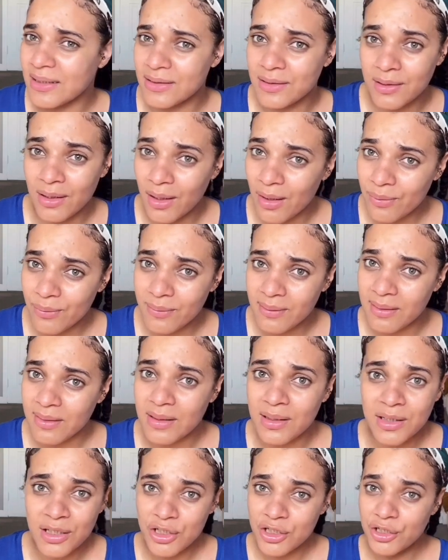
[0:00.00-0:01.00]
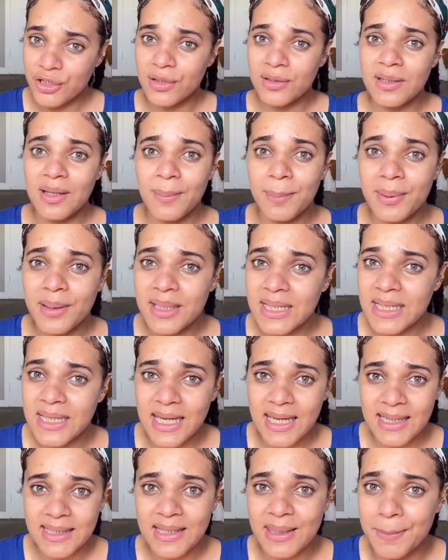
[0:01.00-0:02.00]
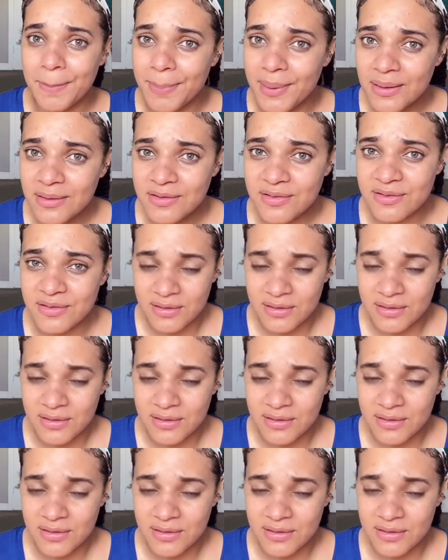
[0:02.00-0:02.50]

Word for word: no, you're not putting any bush